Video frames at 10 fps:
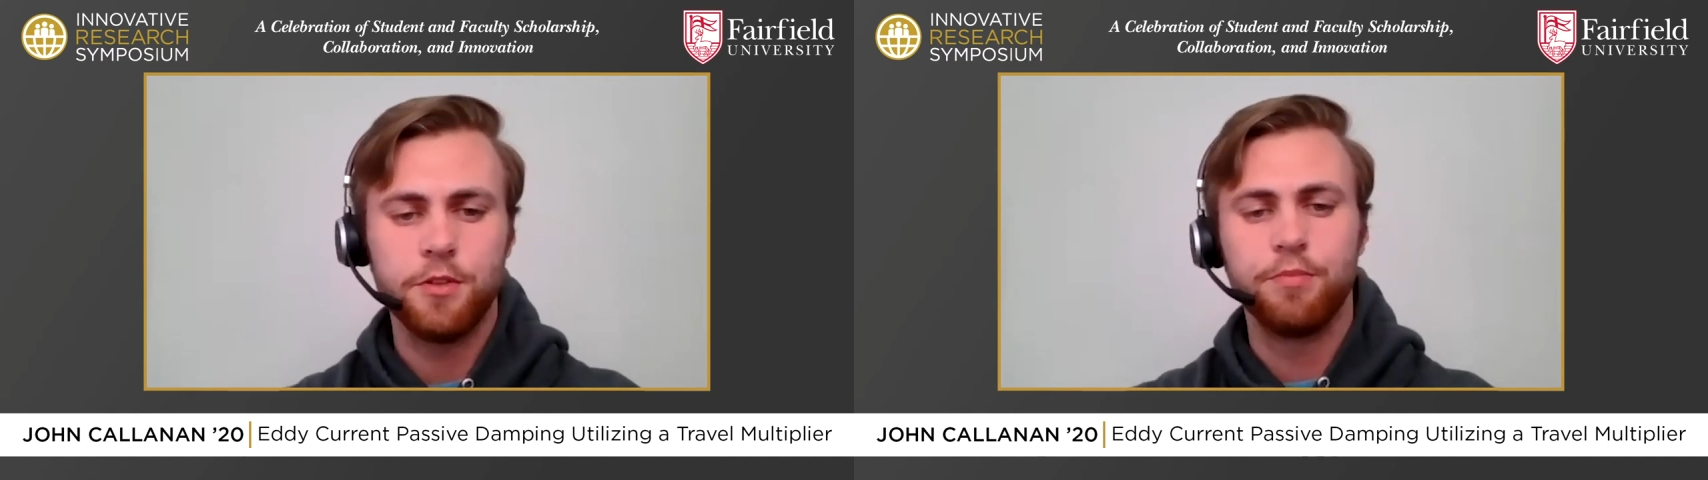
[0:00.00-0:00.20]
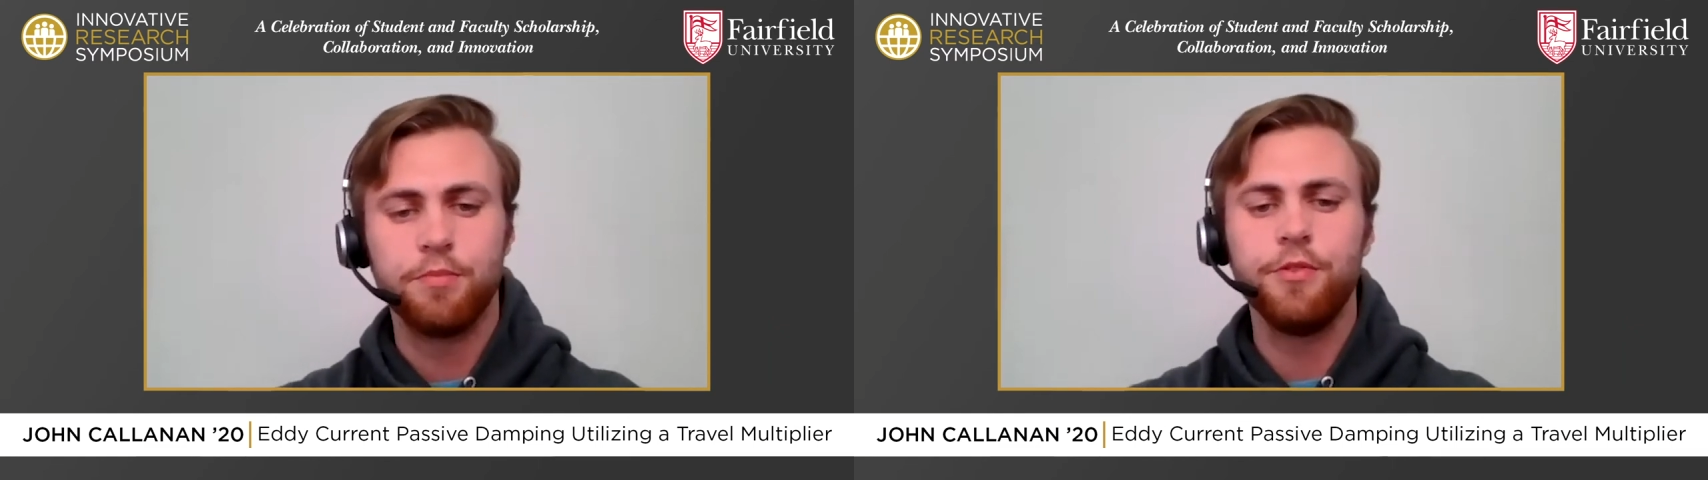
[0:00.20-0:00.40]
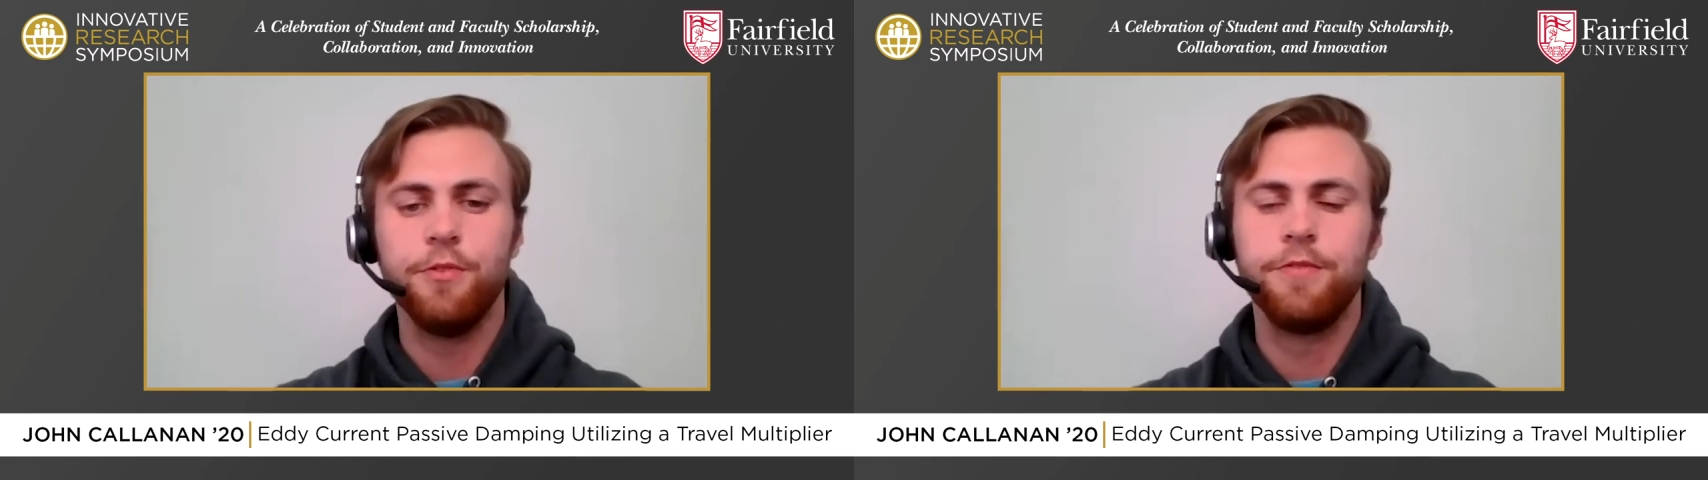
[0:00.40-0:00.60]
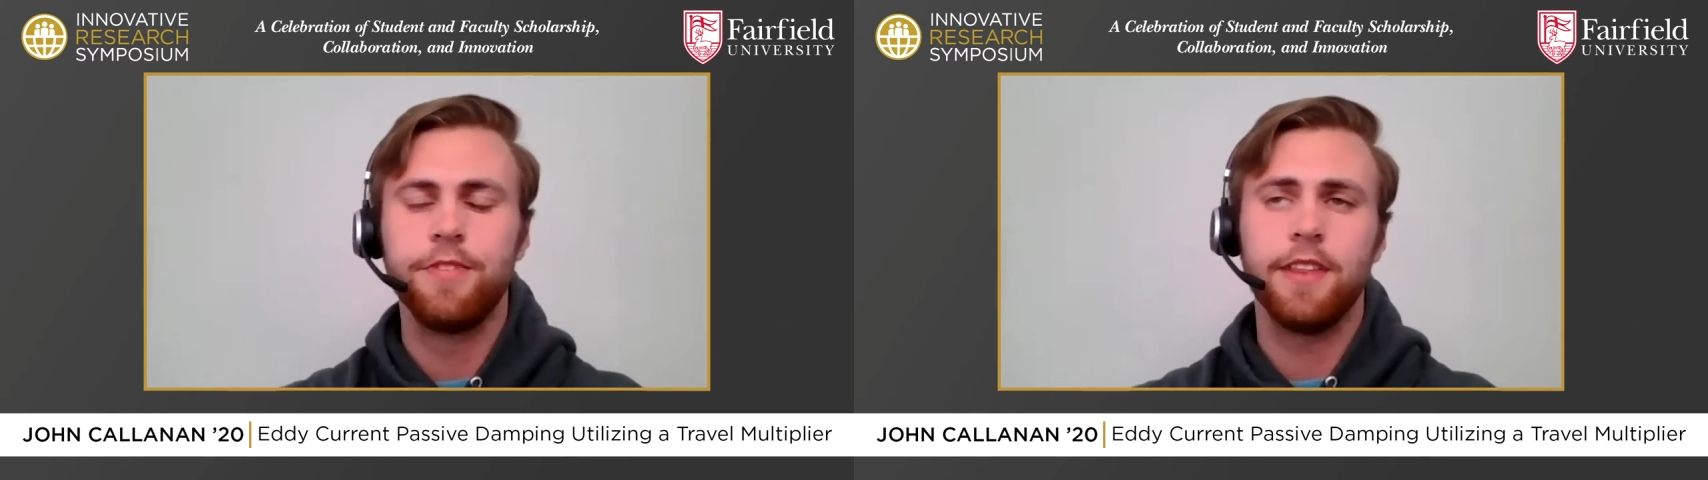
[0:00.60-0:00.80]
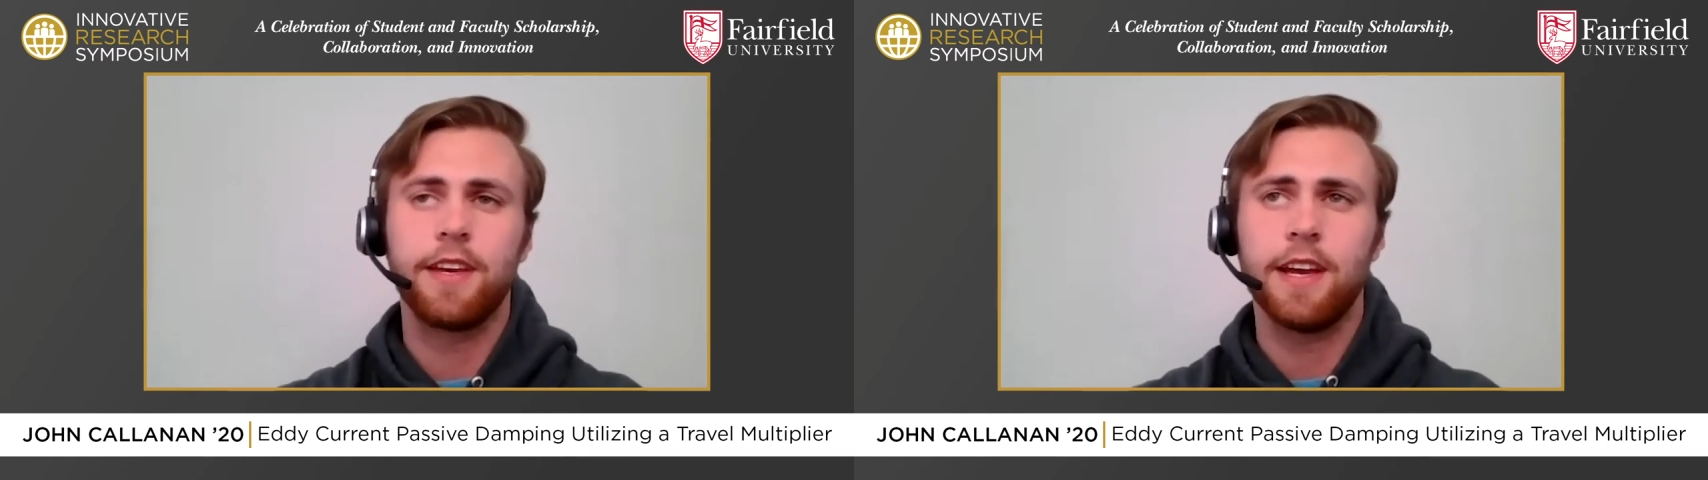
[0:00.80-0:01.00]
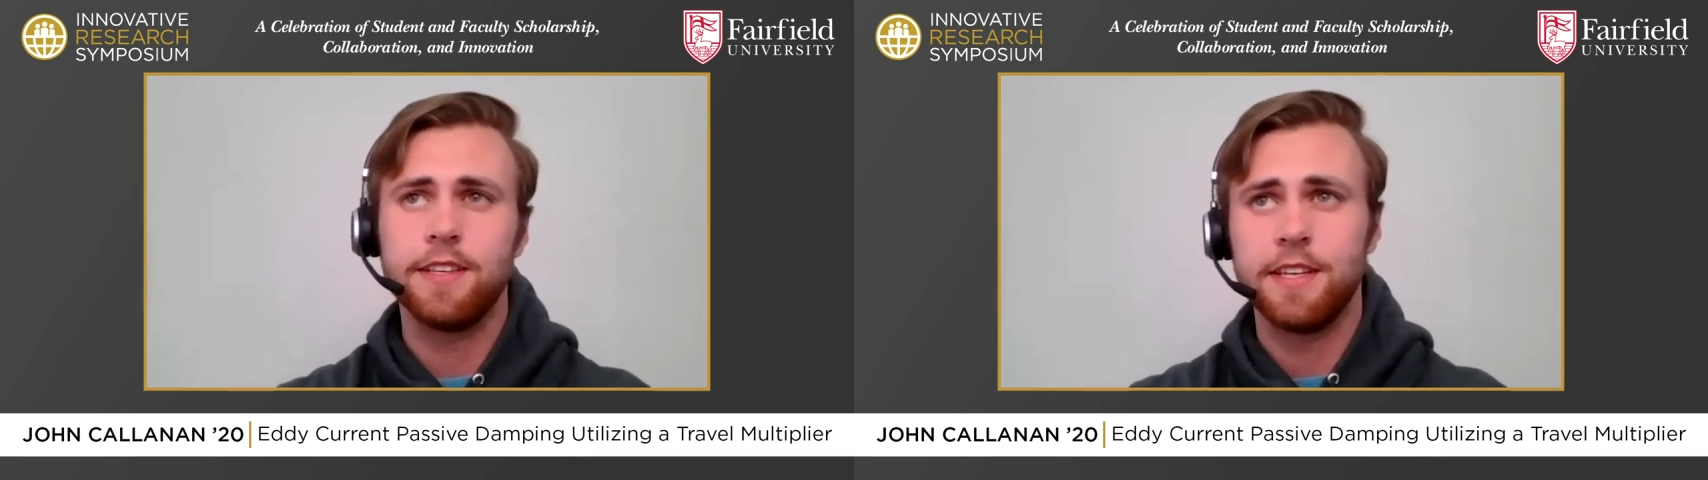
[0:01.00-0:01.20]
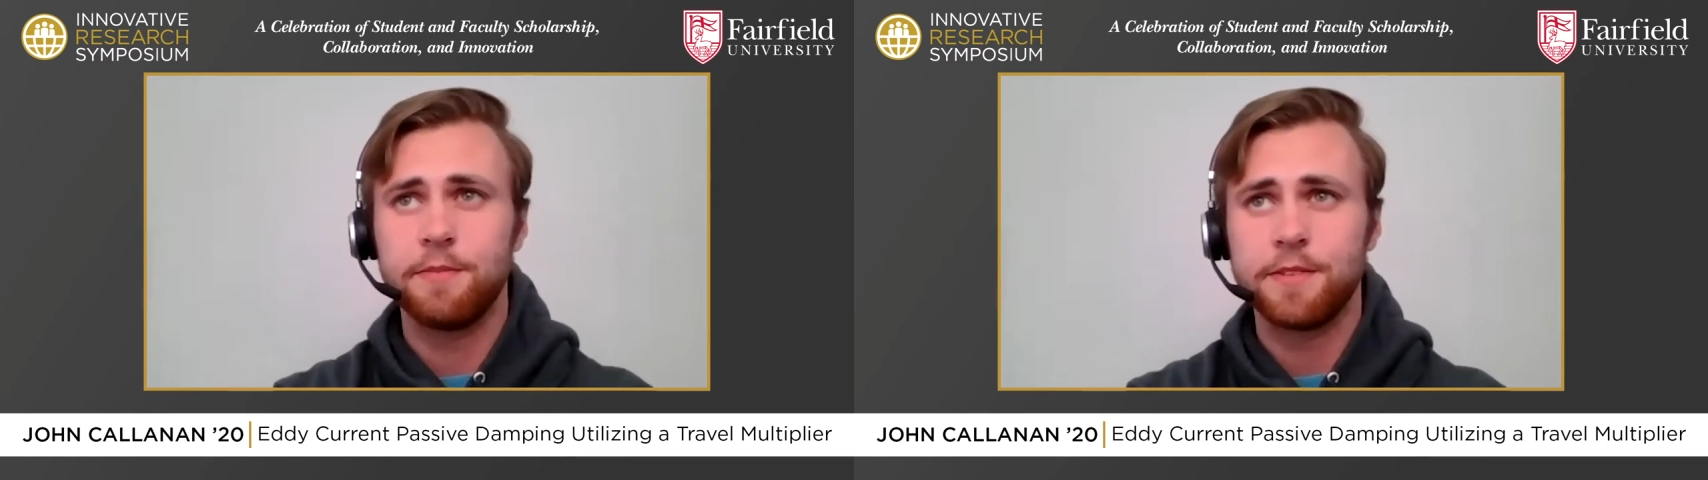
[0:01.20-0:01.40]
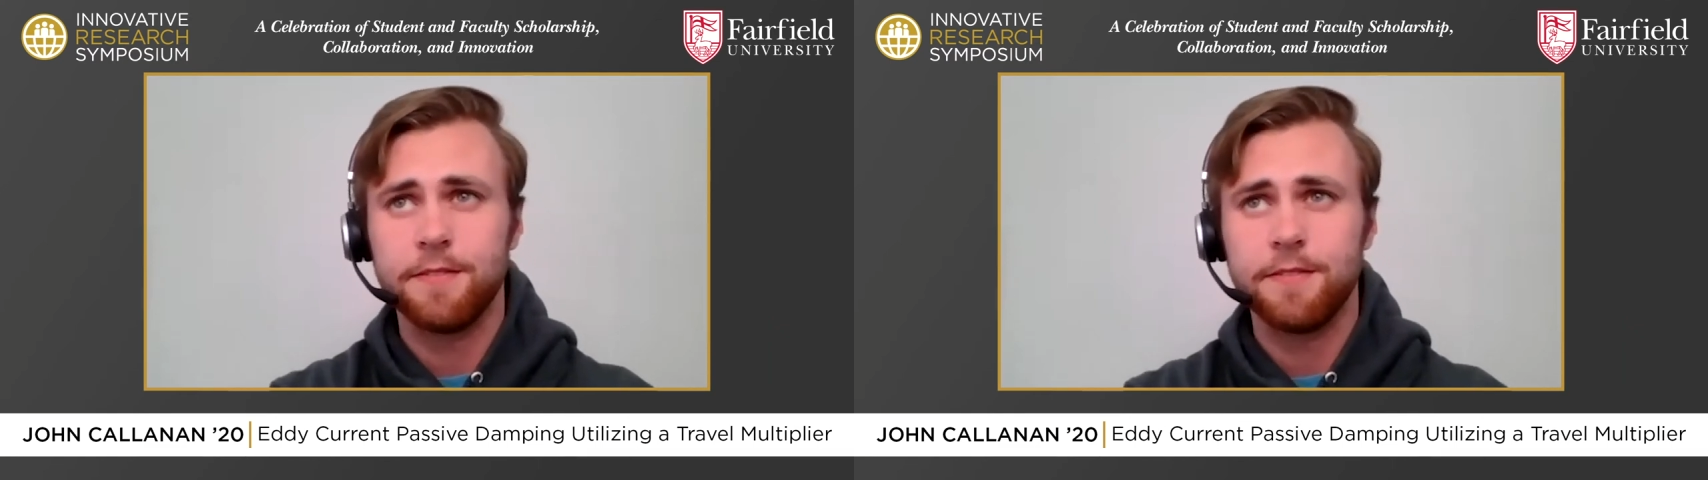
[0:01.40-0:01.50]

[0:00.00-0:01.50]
prove the concept's